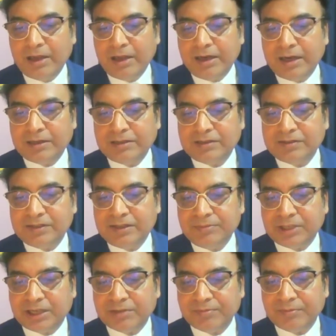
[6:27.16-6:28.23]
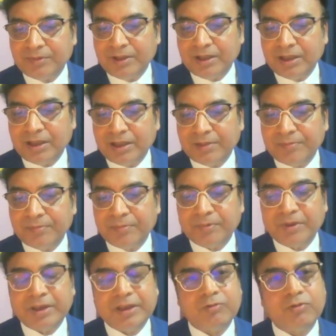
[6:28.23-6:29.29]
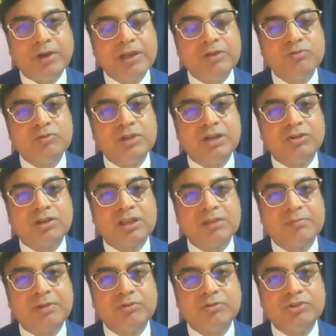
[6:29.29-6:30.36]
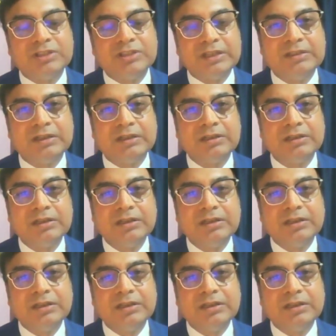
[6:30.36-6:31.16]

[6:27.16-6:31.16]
And at the same time, while we are talking about gender,